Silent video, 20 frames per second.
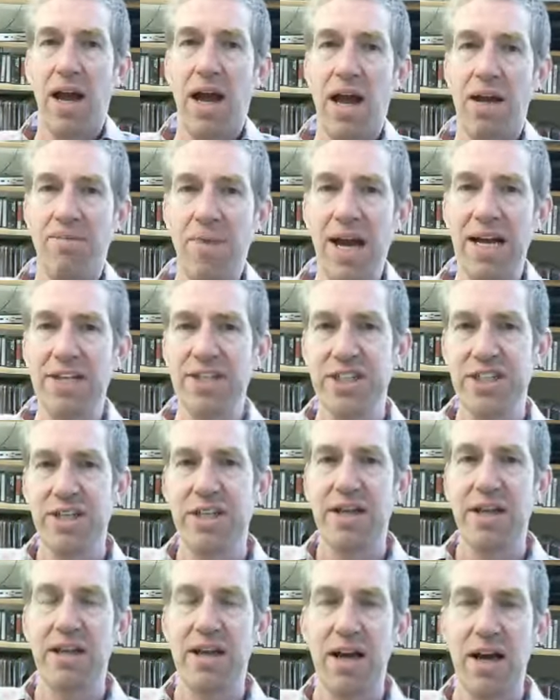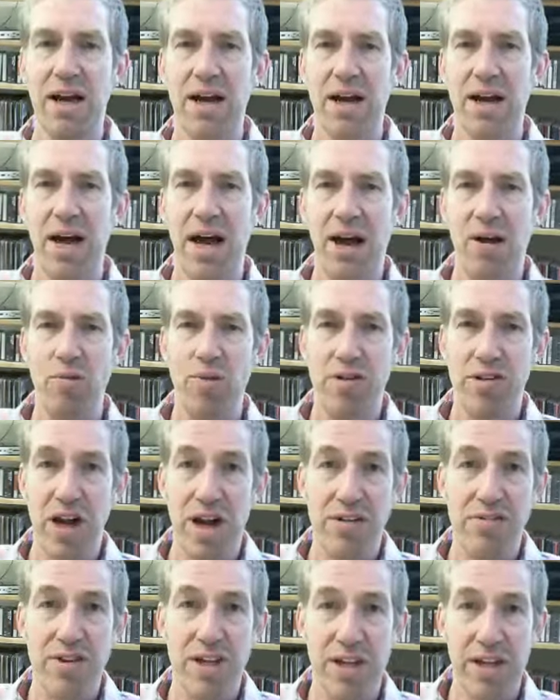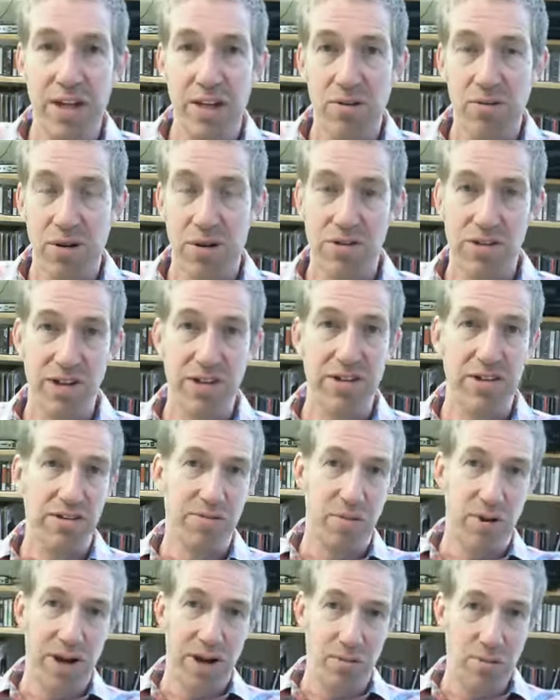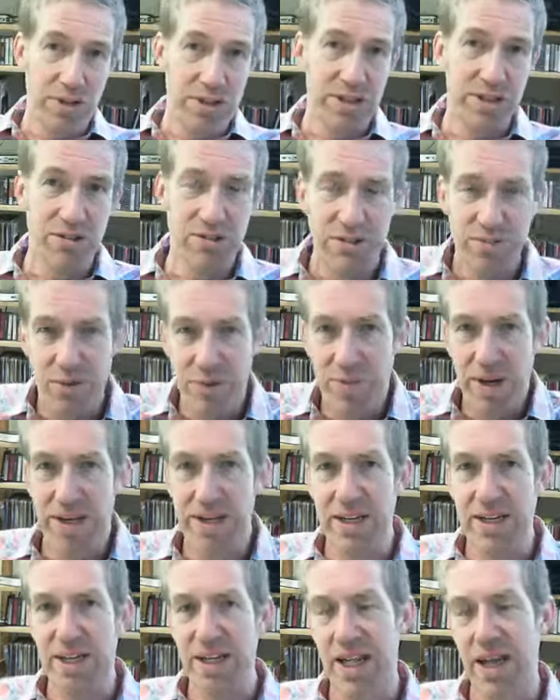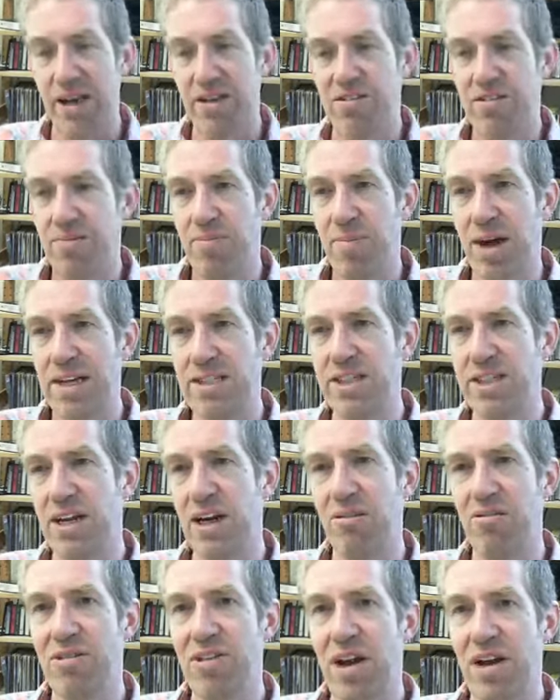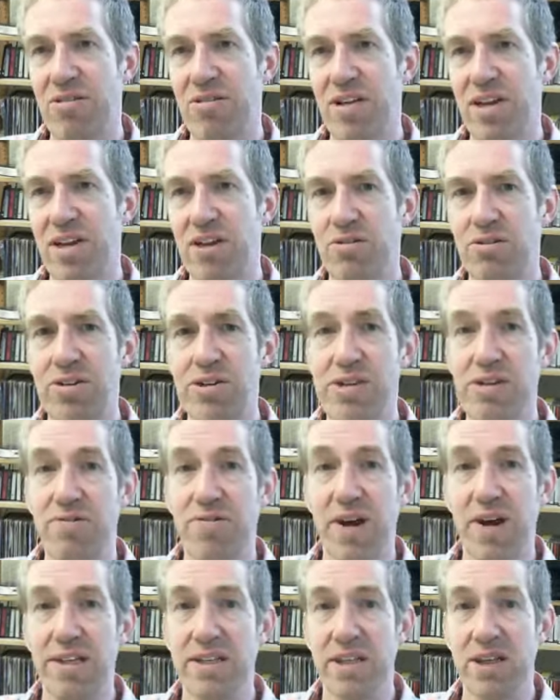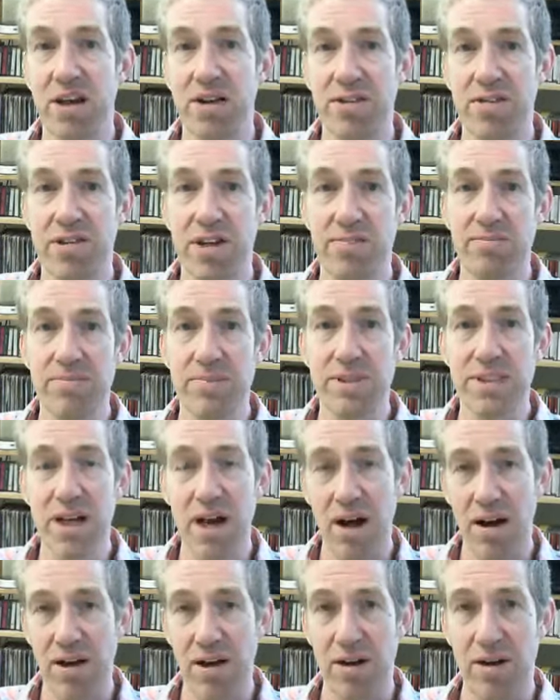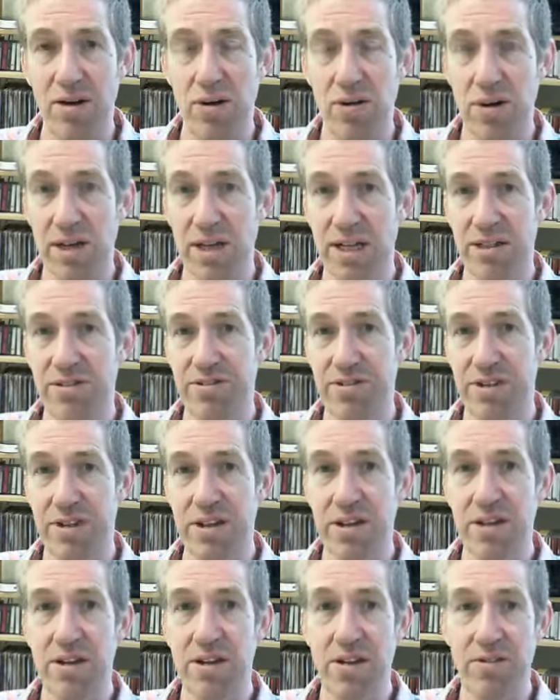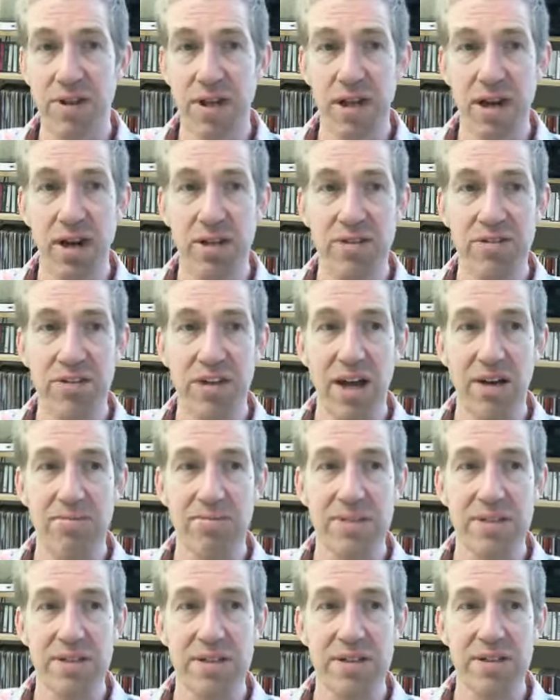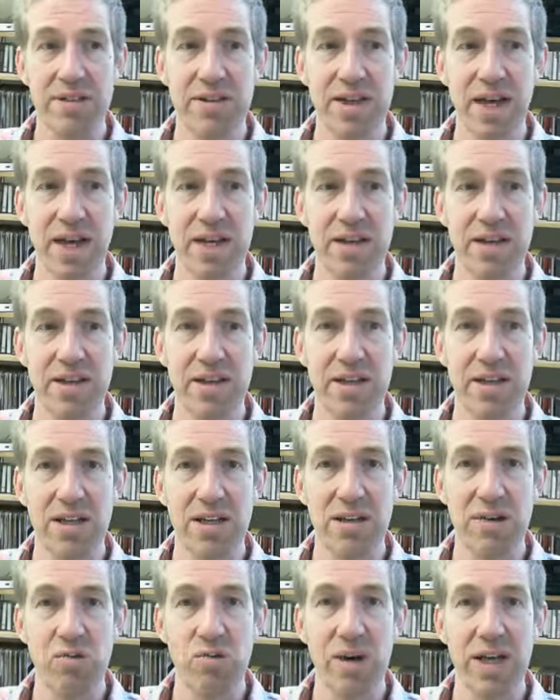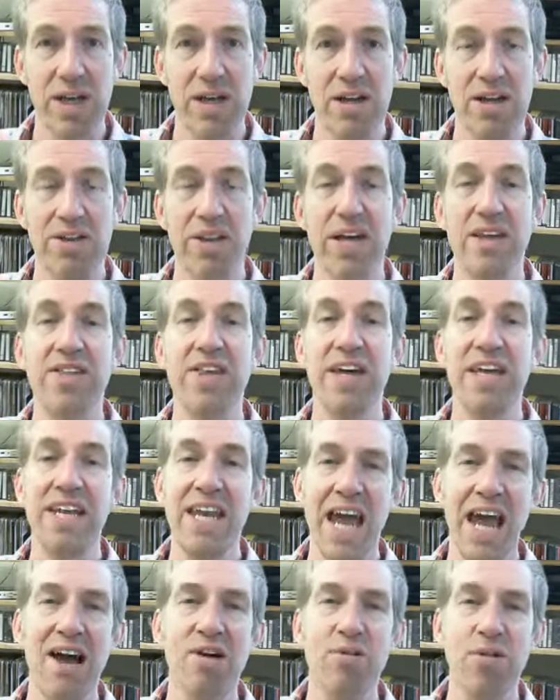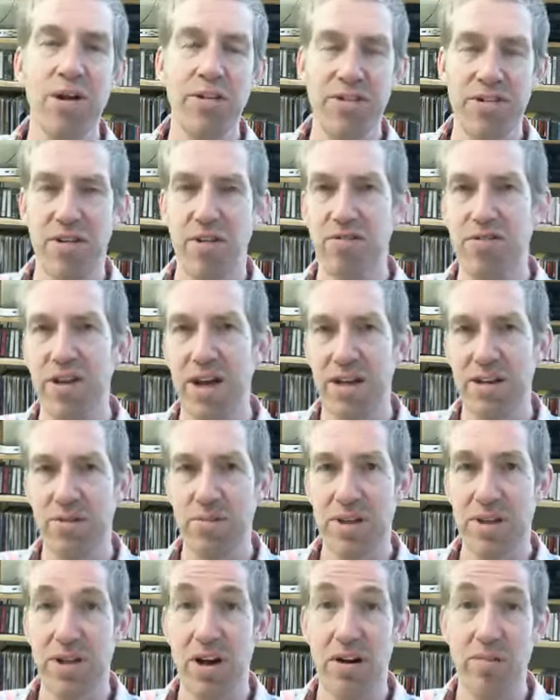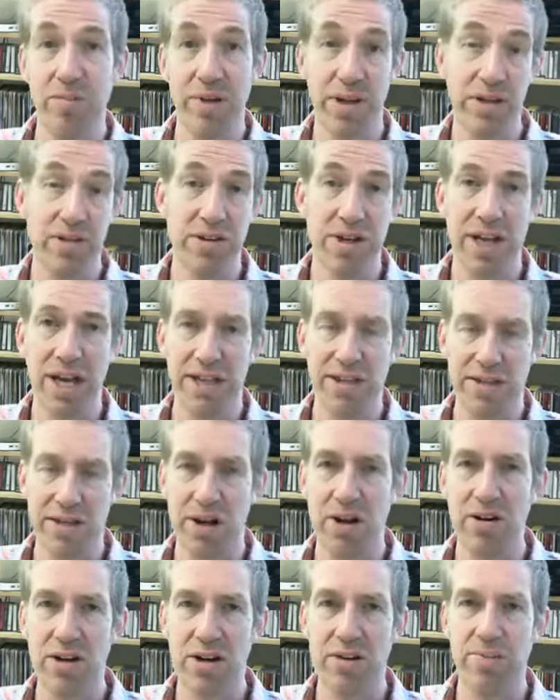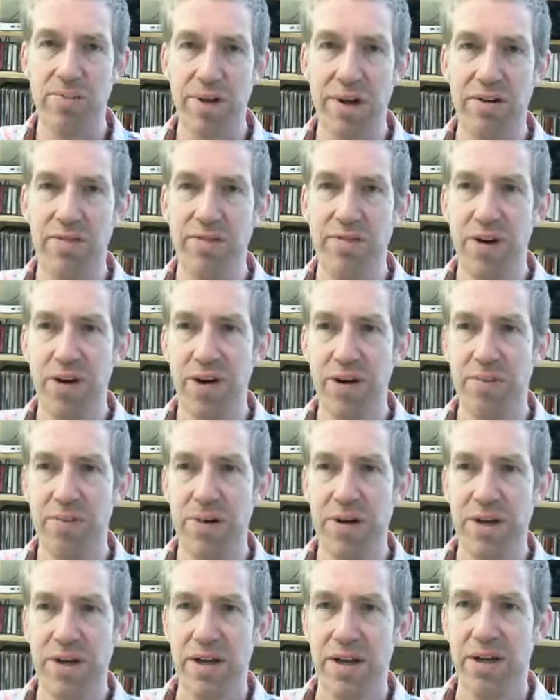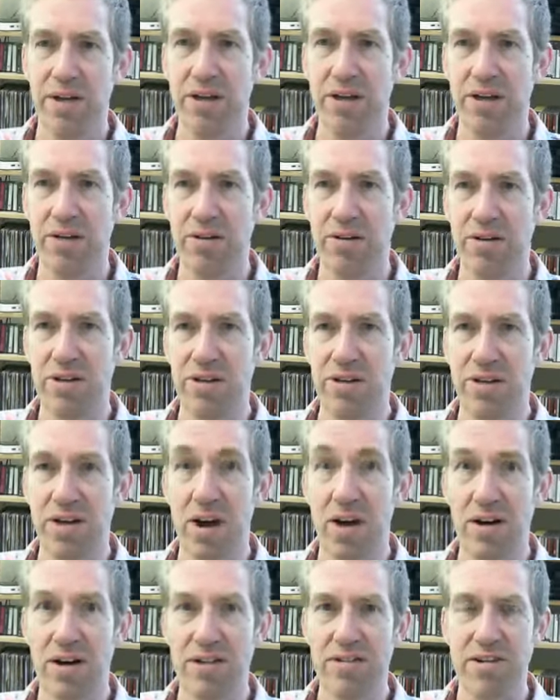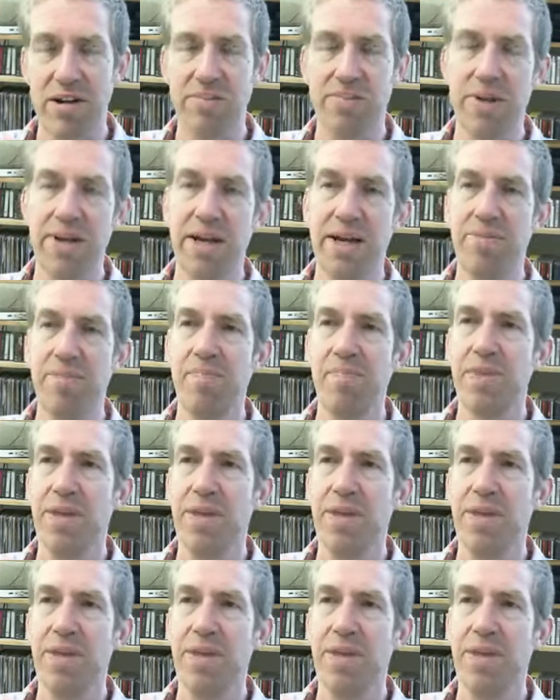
imagine I was asking you, because this is what I would do if we met in class, imagine I was asking you to define the concept dog, or at least, you know, the concept that the noun associated with dog, because again, dog can be a verb. You know, you can dog somebody.